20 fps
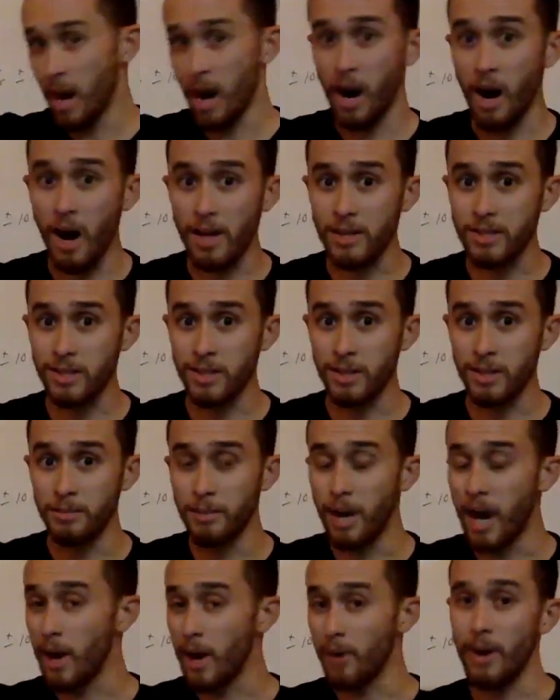Awesome.
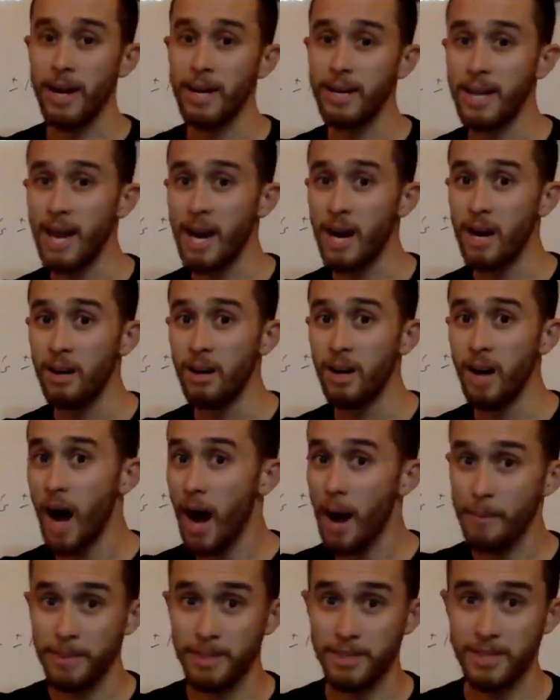I ride it now.
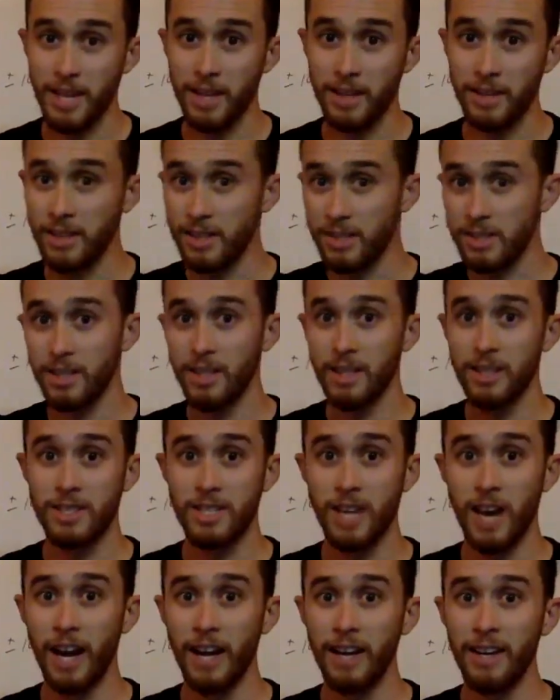I'm a cyclist.
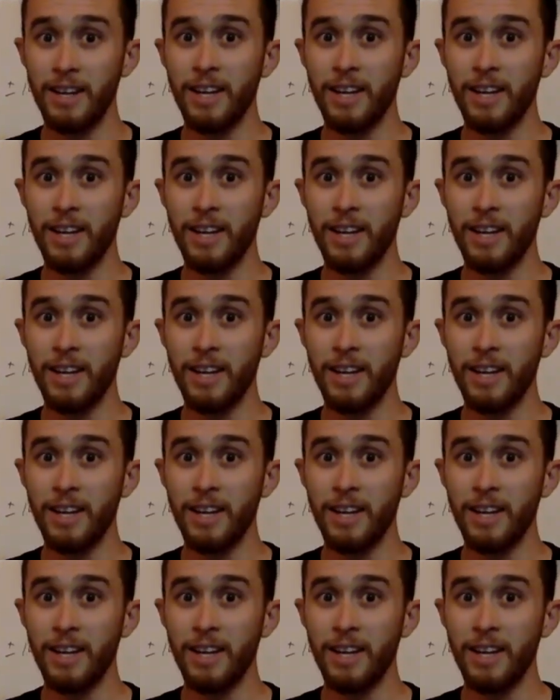Done.